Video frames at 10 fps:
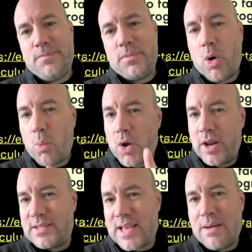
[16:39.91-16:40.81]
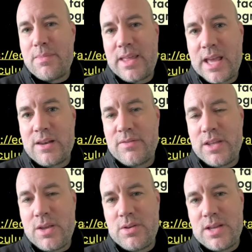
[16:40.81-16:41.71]
Not one exam at the end of a
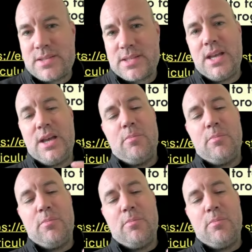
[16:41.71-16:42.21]
unit,